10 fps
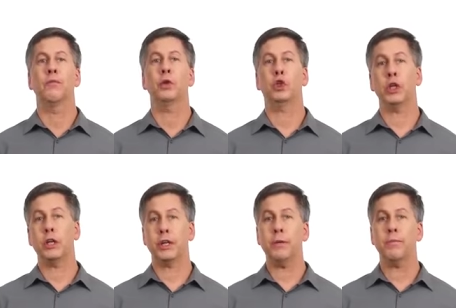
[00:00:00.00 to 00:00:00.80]

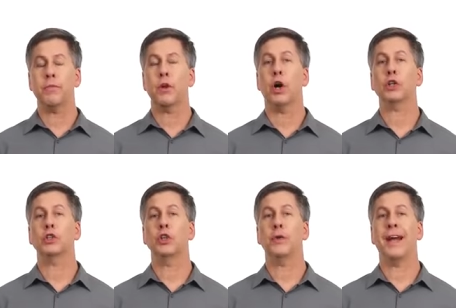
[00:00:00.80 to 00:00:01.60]
rigidity,
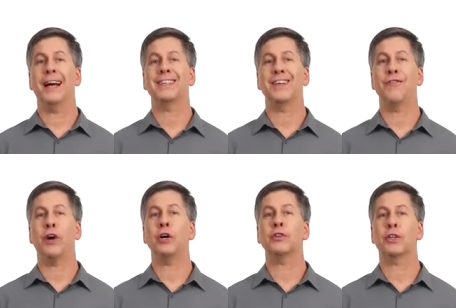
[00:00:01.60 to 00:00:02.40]
also known as
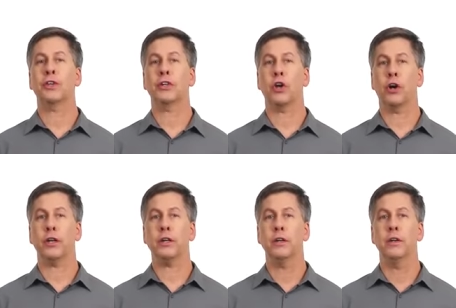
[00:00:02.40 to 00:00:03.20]
involuntary
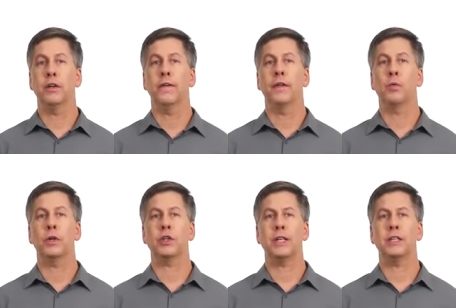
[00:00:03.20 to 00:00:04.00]
guarding,
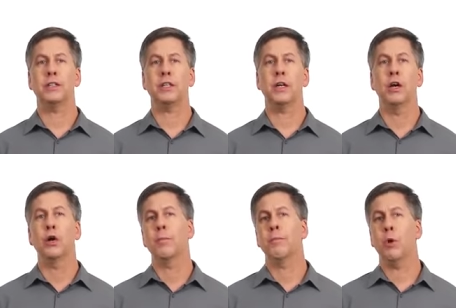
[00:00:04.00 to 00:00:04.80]
which is the
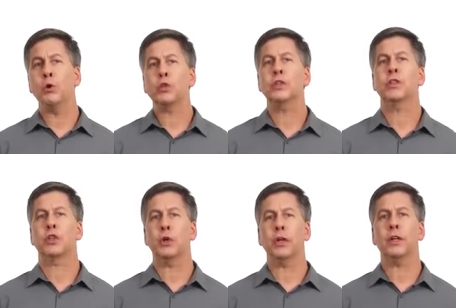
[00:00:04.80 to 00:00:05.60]
most
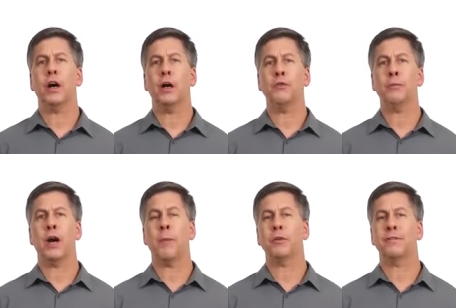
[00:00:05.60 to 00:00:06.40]
concerning of
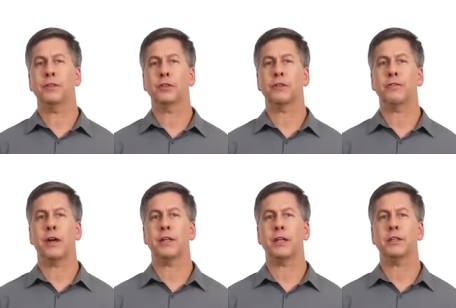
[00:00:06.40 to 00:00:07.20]
abdominal physical
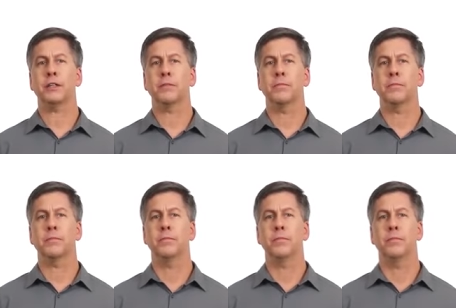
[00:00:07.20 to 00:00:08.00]
findings,
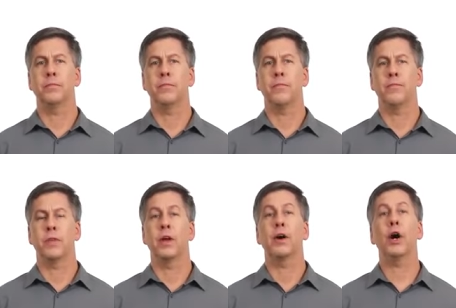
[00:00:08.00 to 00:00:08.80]

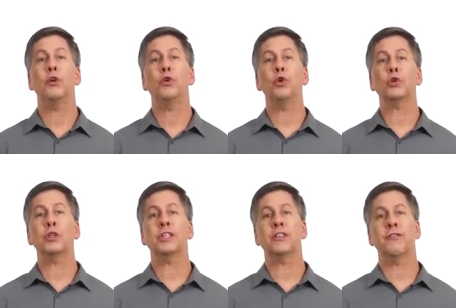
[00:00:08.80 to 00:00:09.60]

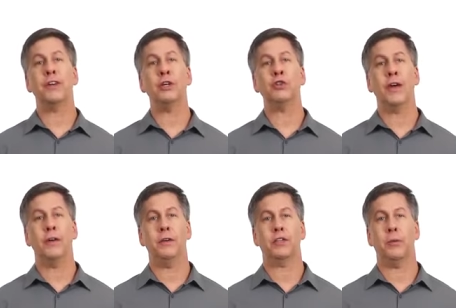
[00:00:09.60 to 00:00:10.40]
unusually severe
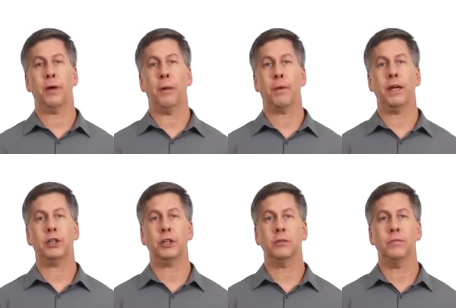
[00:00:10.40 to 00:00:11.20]
tenderness to
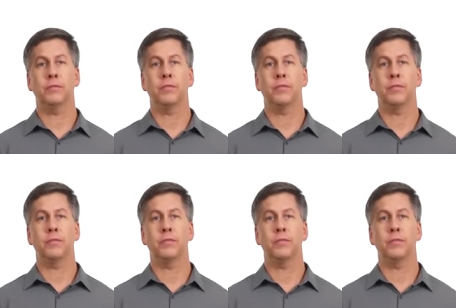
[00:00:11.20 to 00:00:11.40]
palpation.